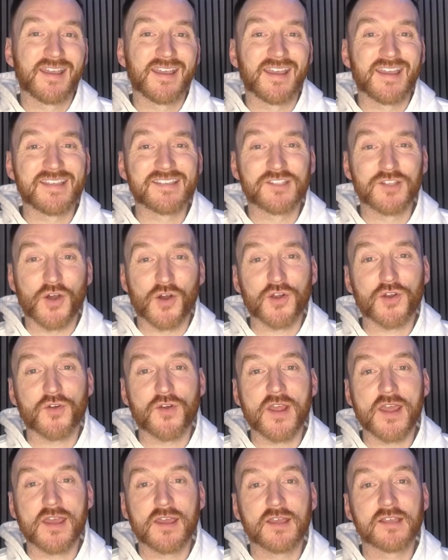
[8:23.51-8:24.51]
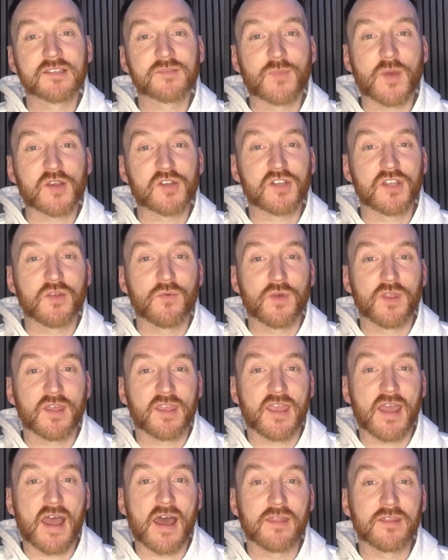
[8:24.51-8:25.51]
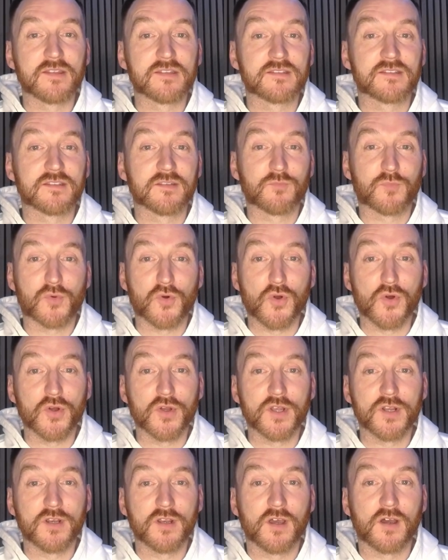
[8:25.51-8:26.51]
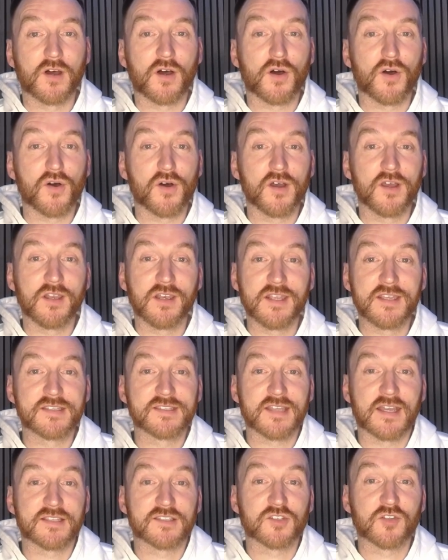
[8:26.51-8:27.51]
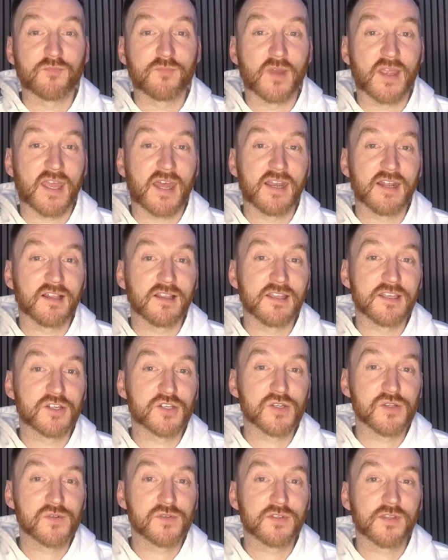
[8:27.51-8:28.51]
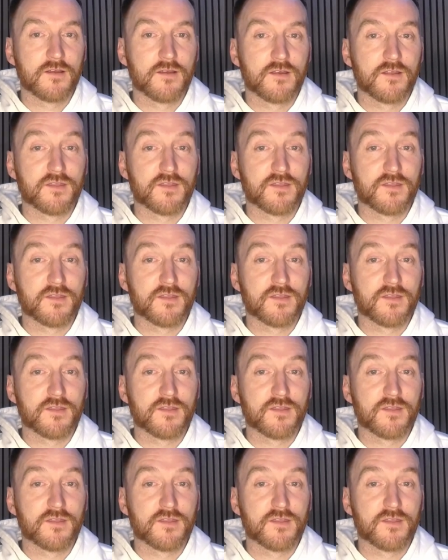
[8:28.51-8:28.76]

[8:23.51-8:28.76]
is not great, especially with a car that's broken or at least has some mechanical issues.